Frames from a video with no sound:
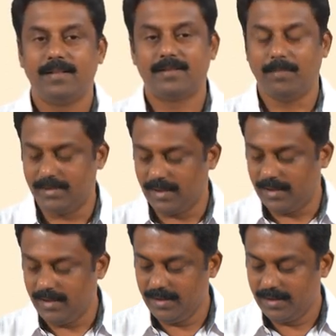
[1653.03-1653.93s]
So,
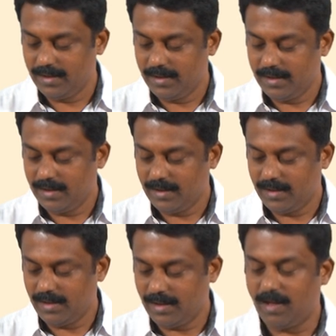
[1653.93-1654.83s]
basically
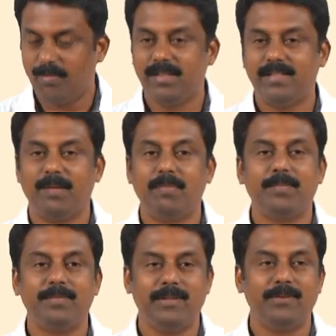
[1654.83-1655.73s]
how much
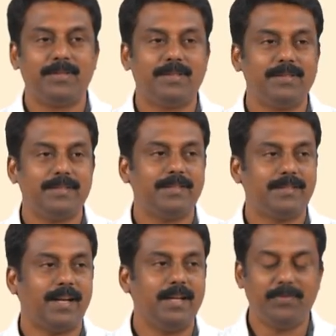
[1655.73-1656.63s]
mm you
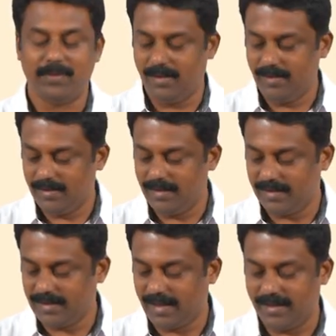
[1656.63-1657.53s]
transfer in
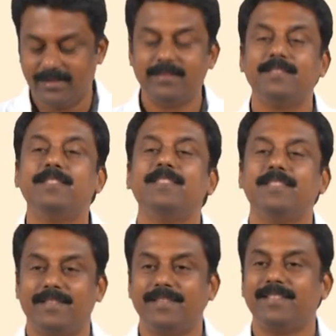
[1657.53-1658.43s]
a second,
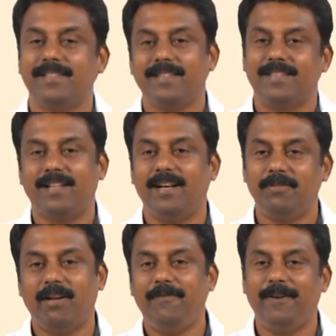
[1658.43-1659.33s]
that
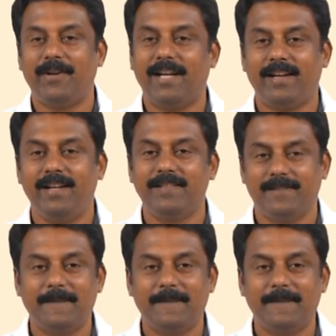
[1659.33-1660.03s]
is wire feed rate, right,